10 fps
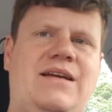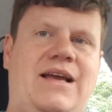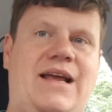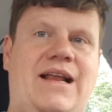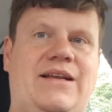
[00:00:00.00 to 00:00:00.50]

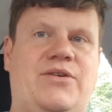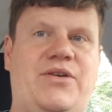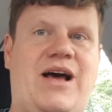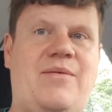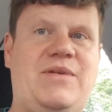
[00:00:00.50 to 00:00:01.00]
And
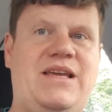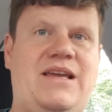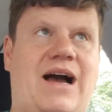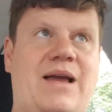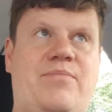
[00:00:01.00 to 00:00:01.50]
Konami
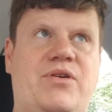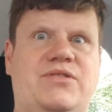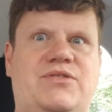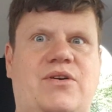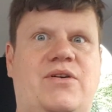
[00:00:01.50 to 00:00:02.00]
Hyper
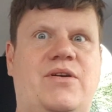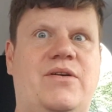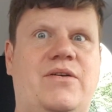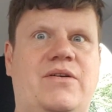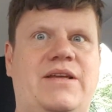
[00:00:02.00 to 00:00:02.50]
Soccer,